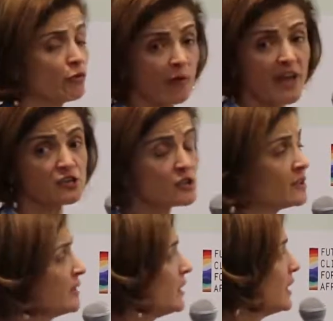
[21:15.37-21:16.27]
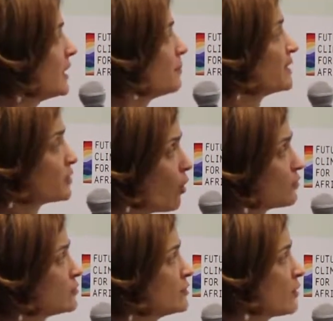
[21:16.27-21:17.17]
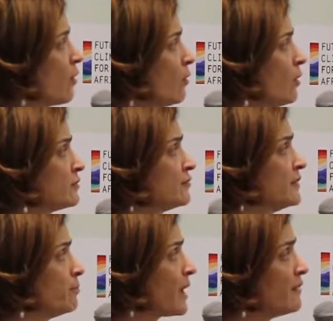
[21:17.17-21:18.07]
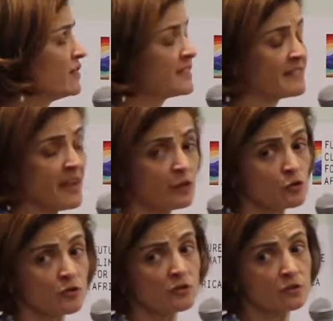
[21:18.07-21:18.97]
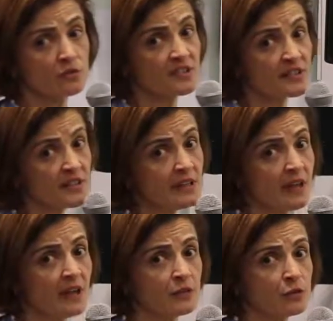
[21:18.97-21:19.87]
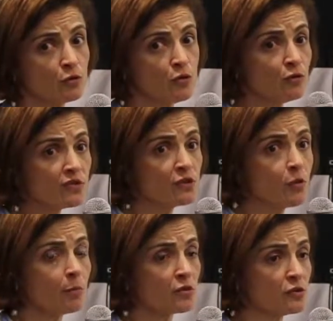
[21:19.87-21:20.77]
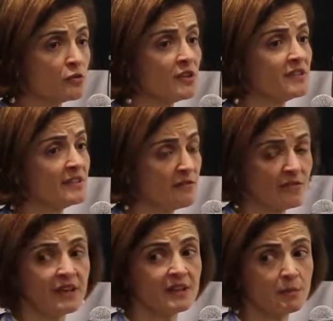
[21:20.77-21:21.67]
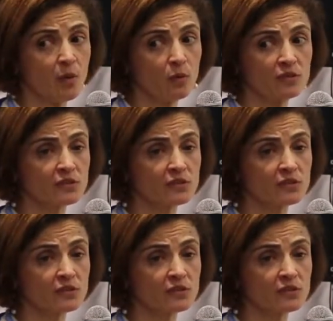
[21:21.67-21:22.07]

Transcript: key question, but also the role of the private sector to see and to use the opportunities available.